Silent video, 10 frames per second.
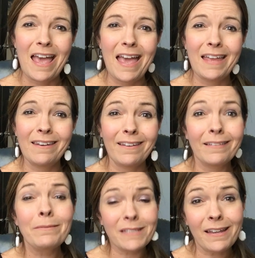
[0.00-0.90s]
And
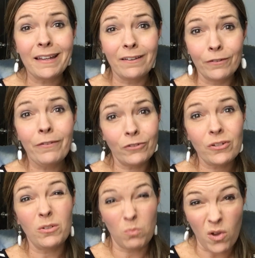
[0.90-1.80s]
let me tell you, if you've ever
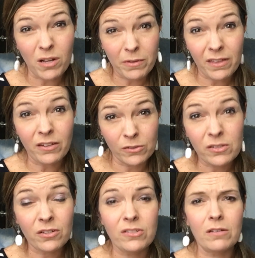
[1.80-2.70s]
tried to walk without
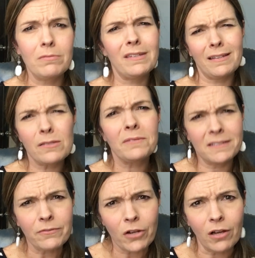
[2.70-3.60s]
using your toes, like, it's really
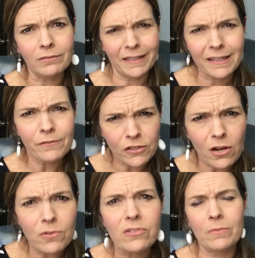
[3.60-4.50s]
difficult. Like, even
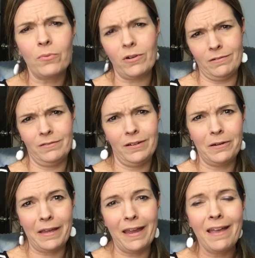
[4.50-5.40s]
toes are important,
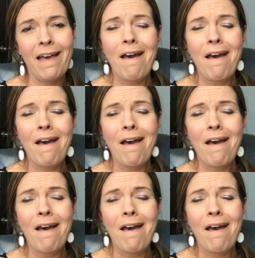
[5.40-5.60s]
okay?